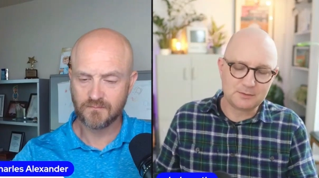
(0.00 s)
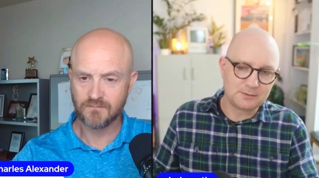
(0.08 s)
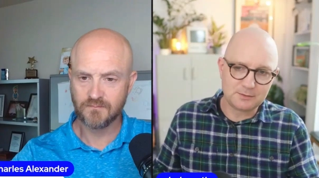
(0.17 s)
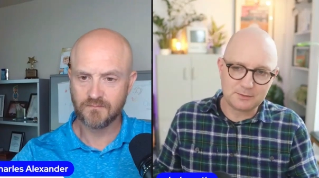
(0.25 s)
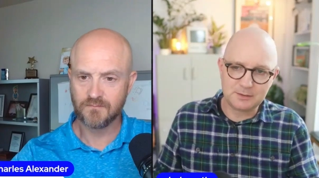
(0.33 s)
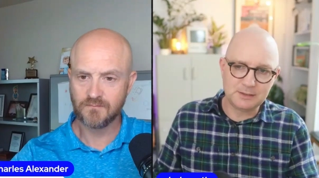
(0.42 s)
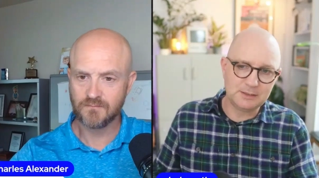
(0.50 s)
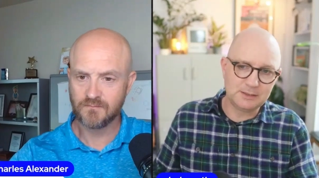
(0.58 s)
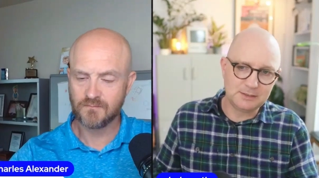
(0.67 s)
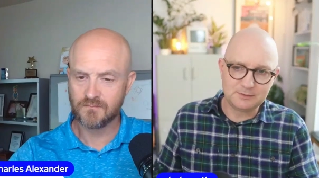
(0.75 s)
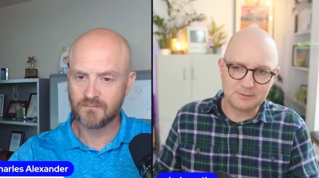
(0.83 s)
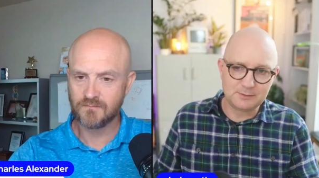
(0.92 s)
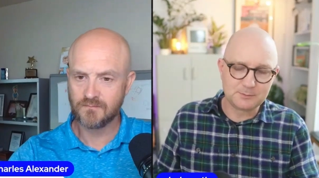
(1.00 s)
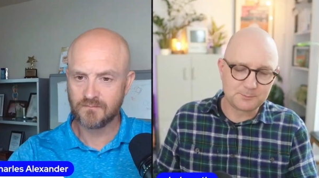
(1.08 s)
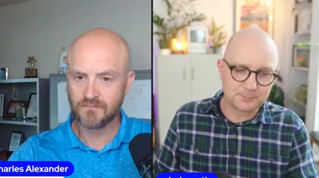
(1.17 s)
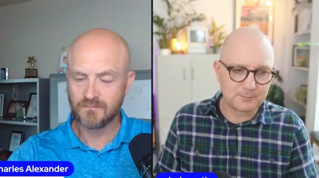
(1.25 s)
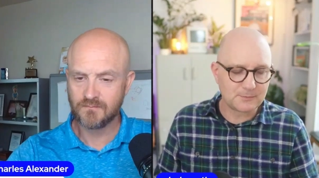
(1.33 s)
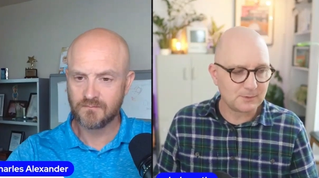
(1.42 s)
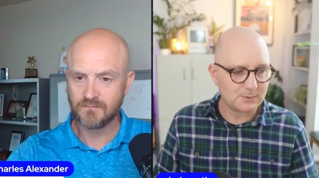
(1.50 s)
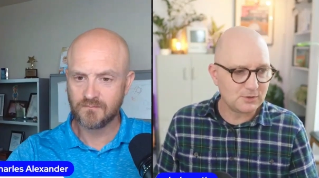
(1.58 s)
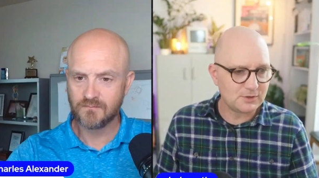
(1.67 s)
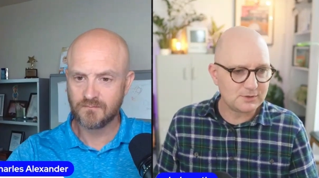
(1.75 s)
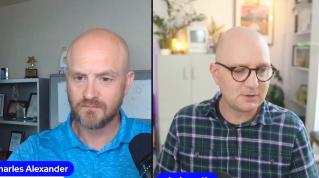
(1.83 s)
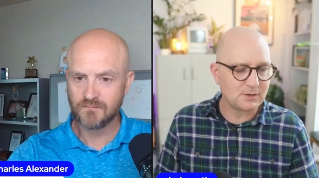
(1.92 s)
Speaker 1: the, what do you
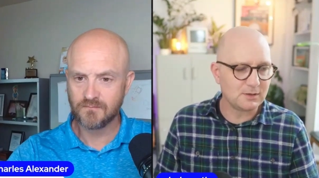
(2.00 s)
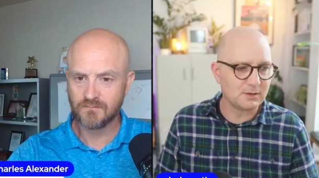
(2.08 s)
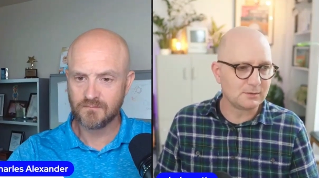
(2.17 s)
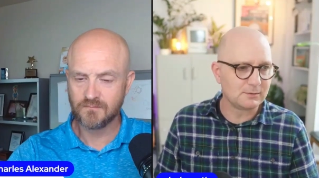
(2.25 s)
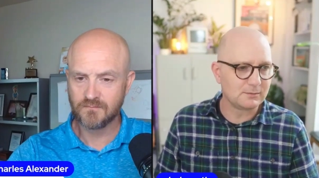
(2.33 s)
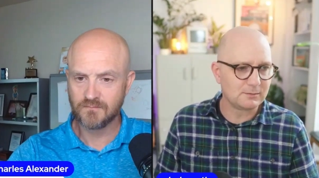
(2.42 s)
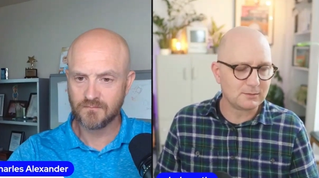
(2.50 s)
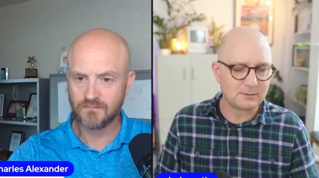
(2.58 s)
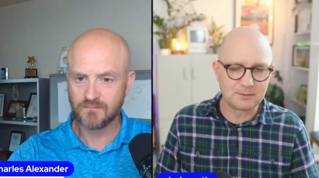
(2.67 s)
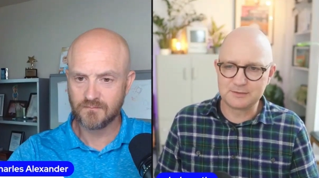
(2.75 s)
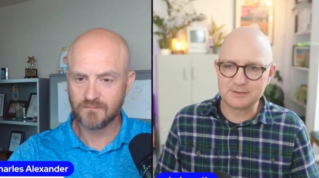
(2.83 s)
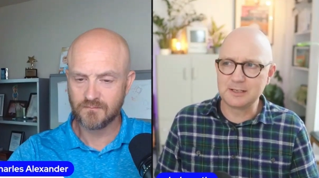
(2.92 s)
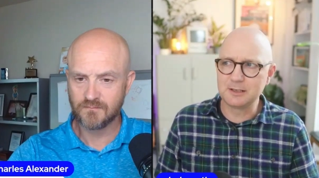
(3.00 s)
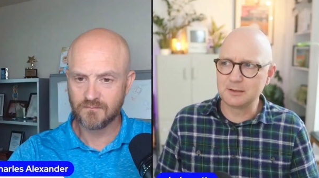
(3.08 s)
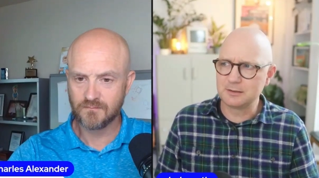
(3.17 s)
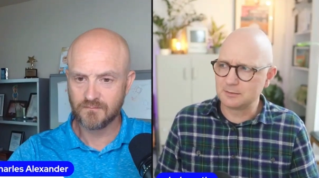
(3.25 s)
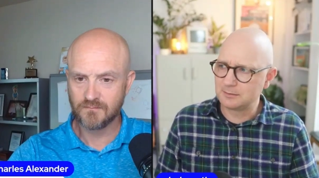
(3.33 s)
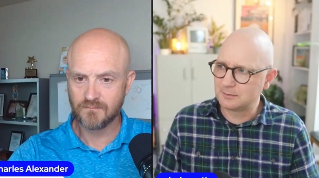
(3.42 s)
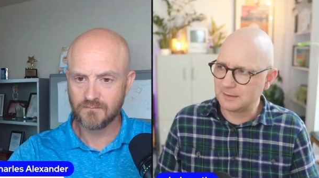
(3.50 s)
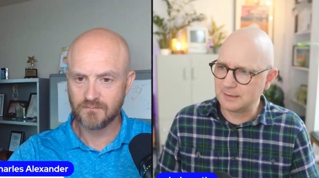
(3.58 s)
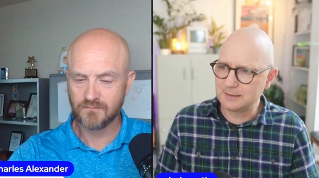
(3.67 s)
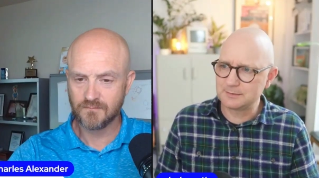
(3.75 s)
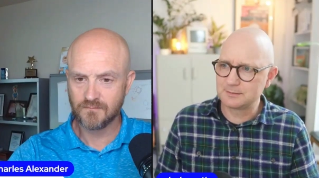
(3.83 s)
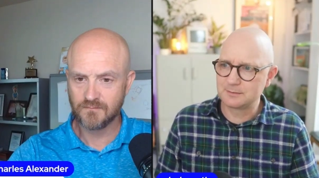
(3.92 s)
call it? the tiller? I guess.
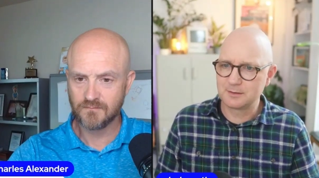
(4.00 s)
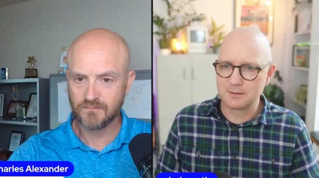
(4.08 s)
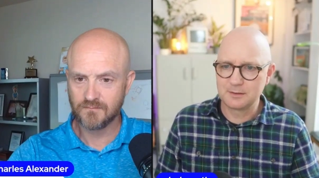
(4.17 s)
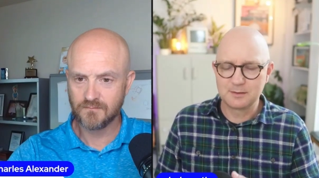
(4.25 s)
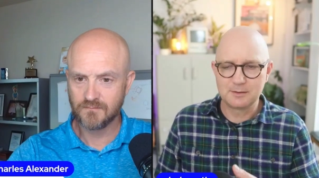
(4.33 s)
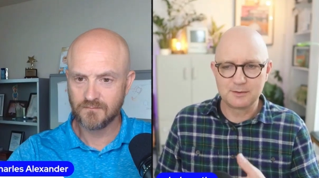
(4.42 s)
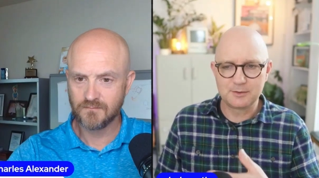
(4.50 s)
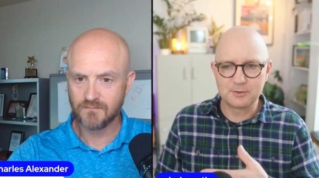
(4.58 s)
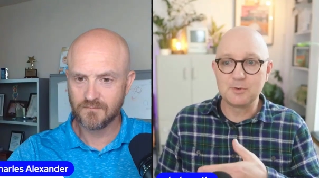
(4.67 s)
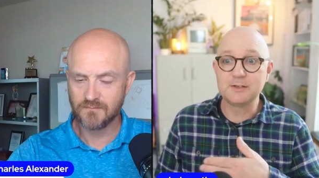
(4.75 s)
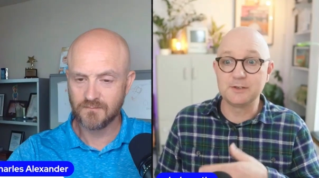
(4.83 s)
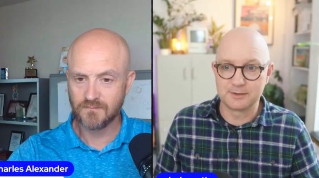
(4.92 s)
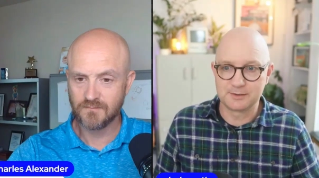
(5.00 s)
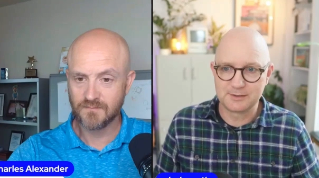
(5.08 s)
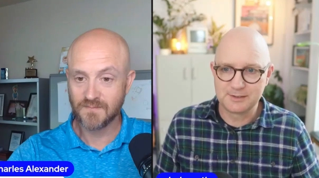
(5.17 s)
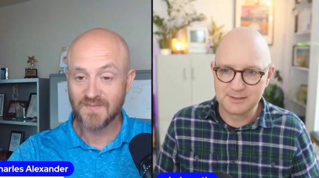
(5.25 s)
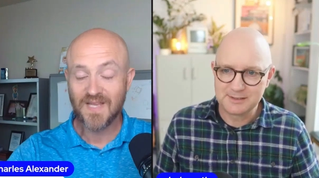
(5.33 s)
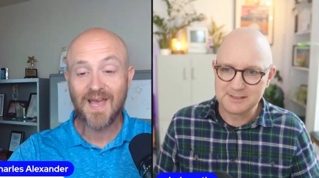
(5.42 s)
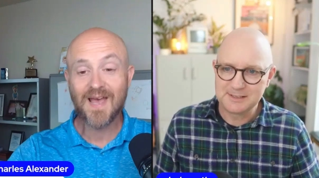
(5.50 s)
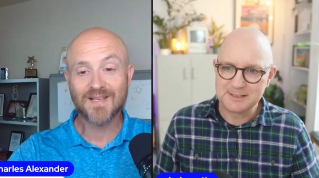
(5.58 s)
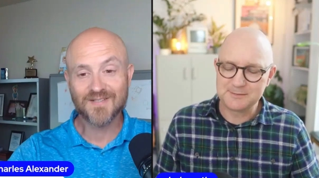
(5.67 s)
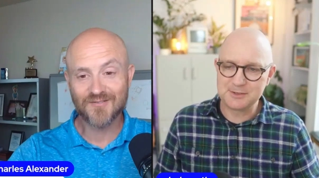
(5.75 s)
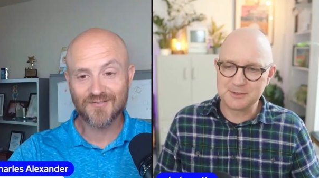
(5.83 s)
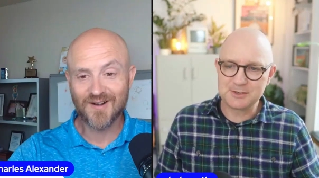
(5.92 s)
The rudder.
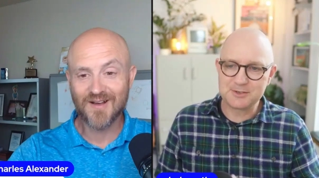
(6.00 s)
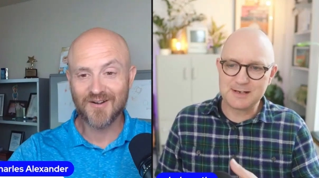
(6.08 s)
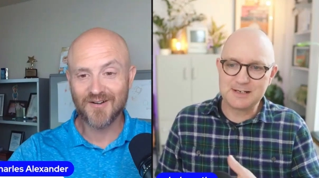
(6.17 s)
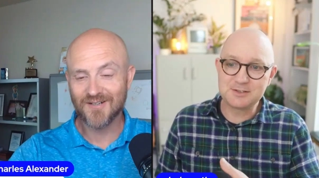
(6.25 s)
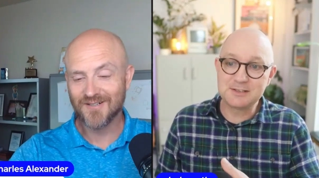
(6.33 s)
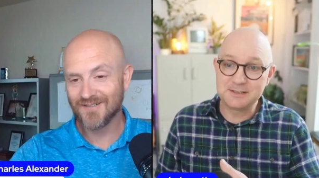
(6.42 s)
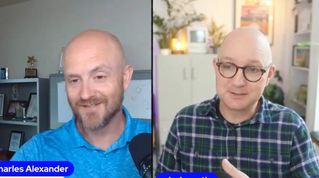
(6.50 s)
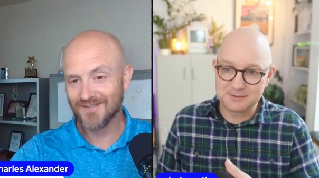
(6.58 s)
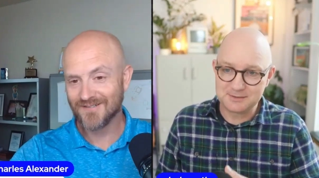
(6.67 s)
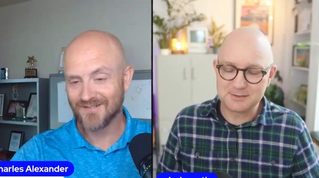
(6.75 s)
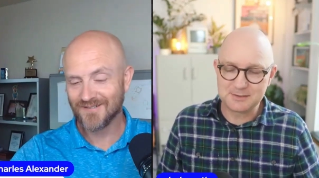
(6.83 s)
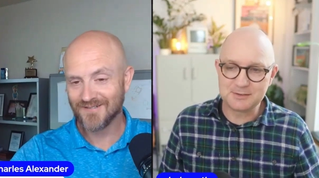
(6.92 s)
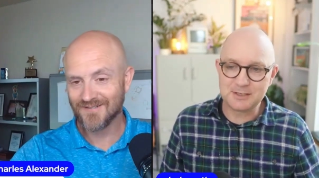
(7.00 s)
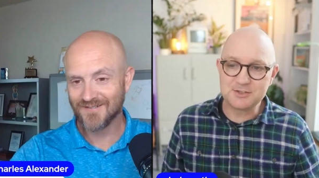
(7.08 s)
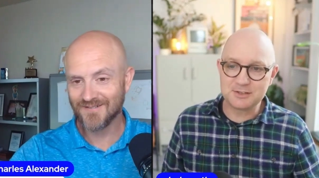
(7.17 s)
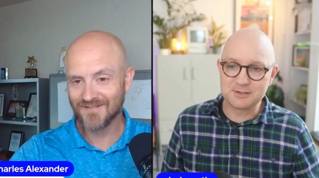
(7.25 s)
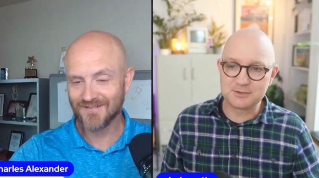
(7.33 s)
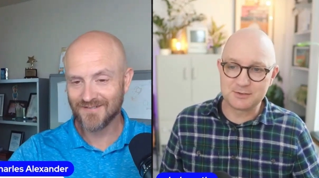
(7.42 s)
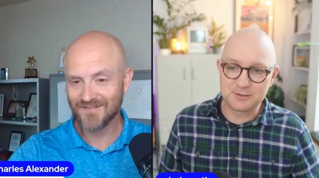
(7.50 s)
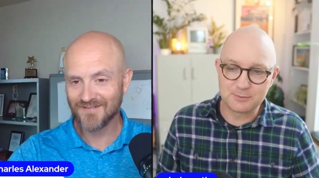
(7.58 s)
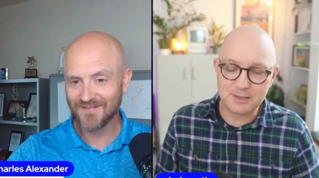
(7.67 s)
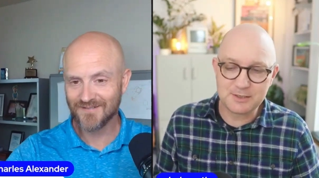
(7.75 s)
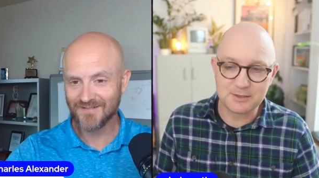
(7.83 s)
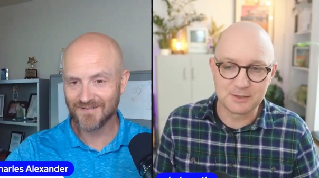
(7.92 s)
Speaker 2: Yes, rudder.
Speaker 1: Nudging the, the
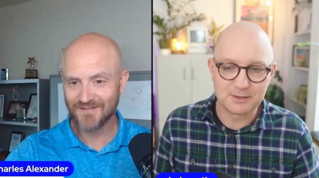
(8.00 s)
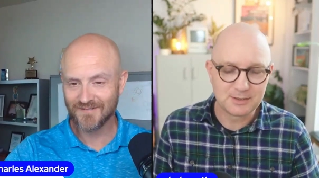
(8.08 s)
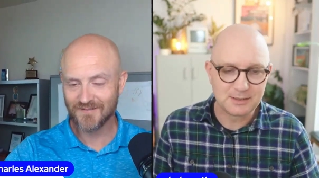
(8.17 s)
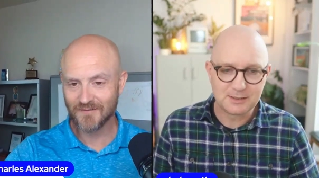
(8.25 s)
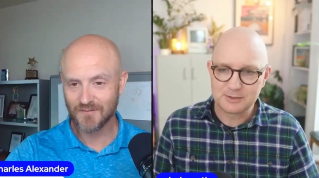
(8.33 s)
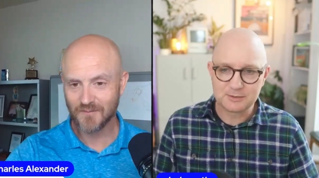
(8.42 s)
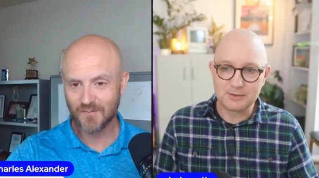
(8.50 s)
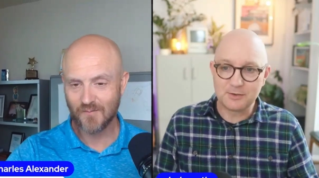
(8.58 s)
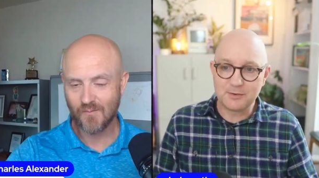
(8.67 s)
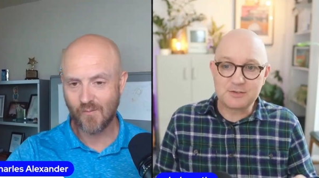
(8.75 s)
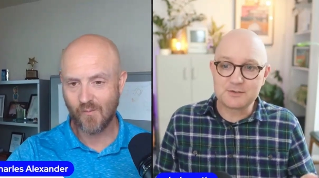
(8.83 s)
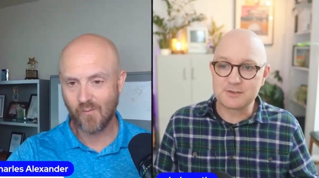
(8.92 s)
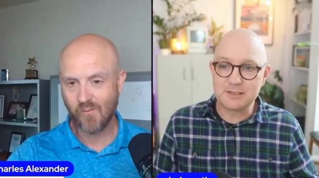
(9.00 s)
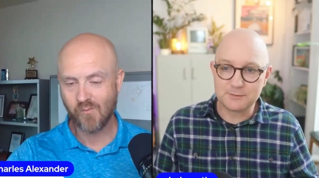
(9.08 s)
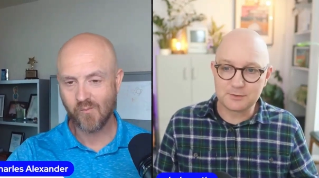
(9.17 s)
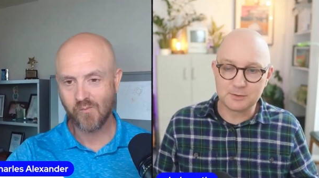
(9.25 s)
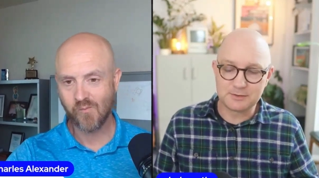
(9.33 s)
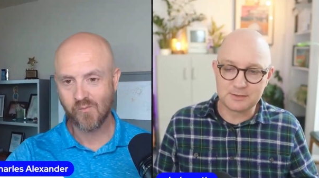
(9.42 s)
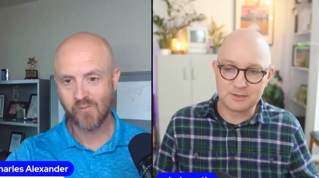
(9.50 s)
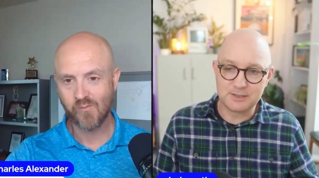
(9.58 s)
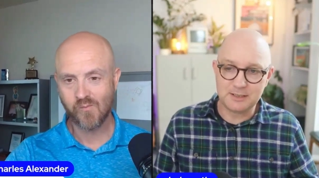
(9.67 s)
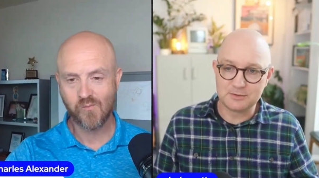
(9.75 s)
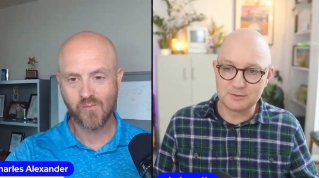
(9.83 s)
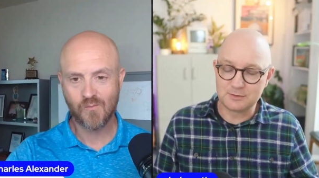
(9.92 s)
rudder. Direction is never going to
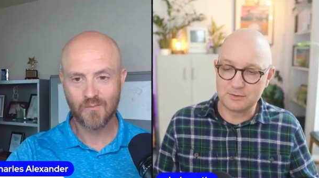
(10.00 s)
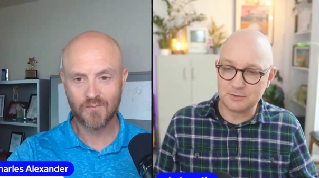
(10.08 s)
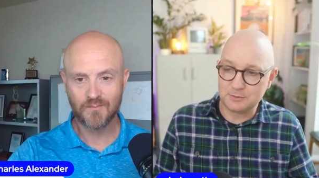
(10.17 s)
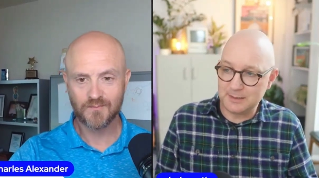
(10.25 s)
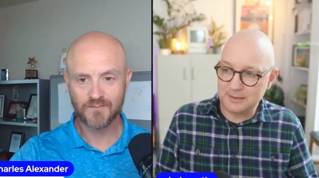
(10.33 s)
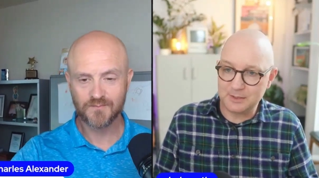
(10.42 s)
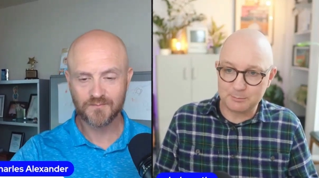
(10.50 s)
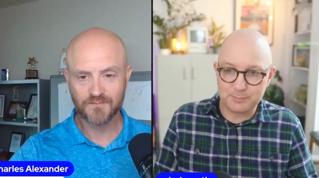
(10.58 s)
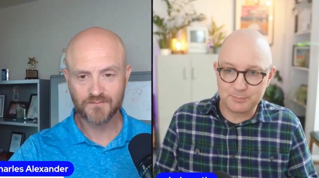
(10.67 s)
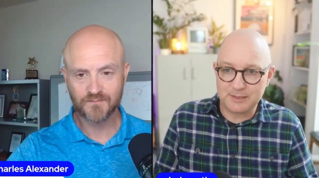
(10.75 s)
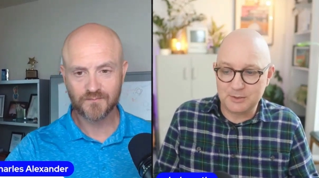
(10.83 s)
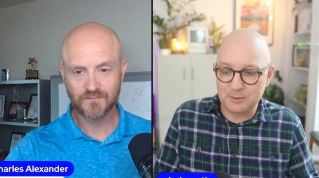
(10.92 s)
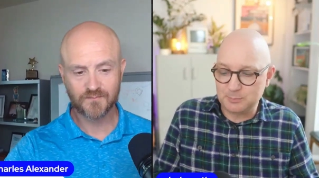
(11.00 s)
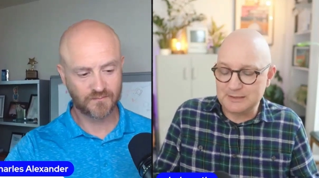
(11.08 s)
change. You end up in the place you